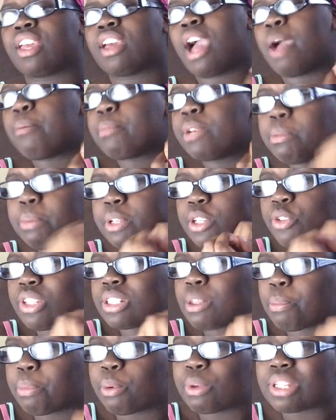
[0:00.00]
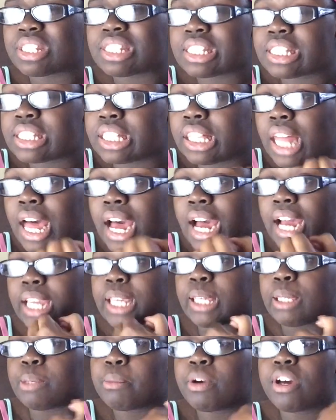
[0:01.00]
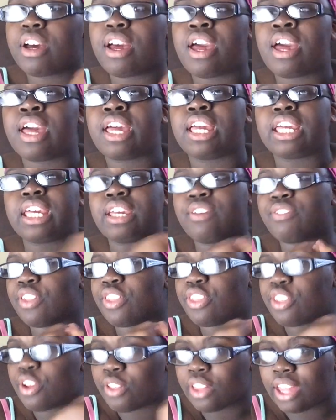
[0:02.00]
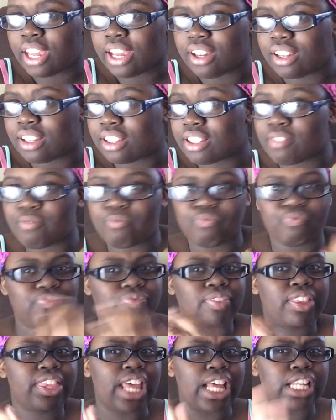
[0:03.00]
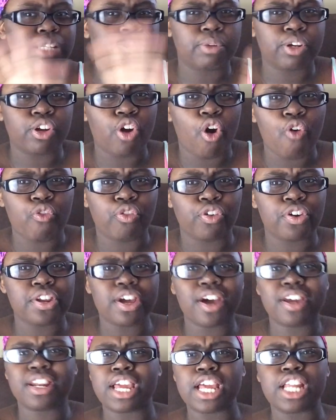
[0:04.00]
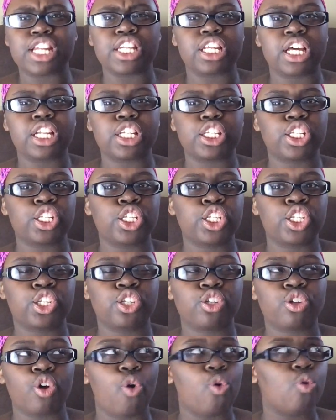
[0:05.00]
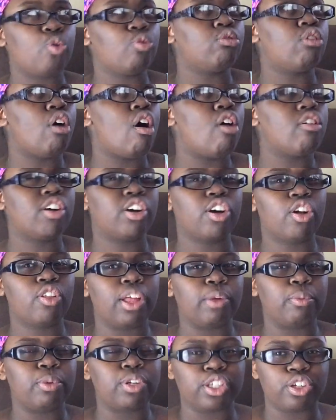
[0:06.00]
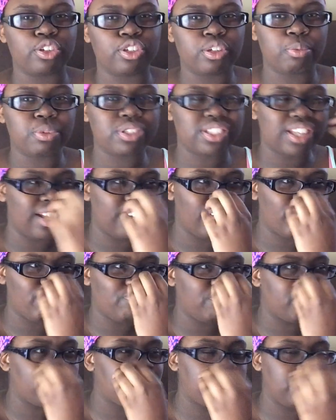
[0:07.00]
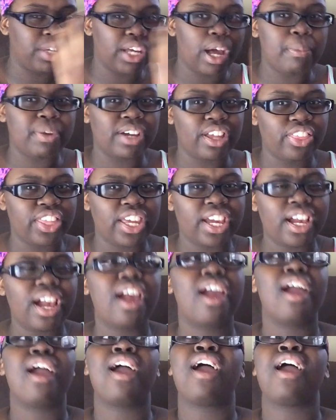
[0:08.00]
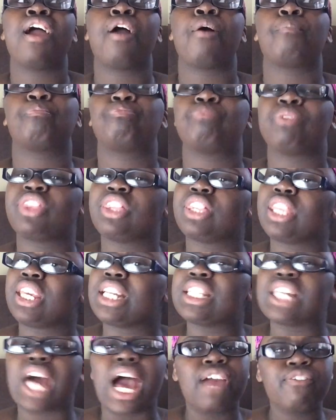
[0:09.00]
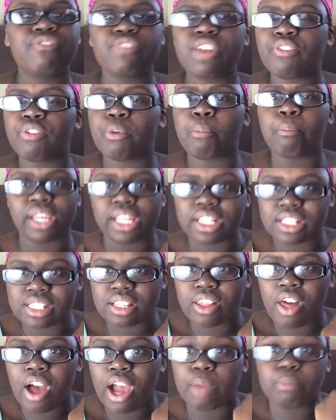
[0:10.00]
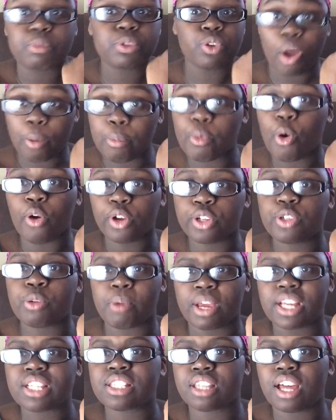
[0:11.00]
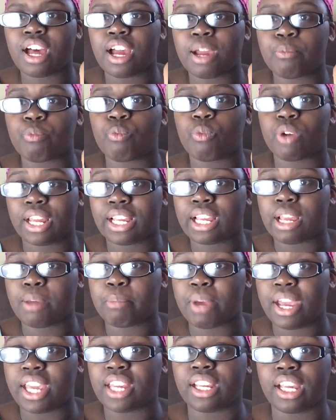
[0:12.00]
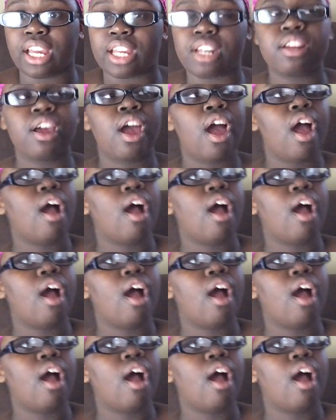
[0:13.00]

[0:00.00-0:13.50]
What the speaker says: gonna be doing something with slime, even though like that's been overdone and done so long ago, like when YouTube was like becoming a thing. But the thing is, I've never made slime, so I'm going to make slime when I get paid again.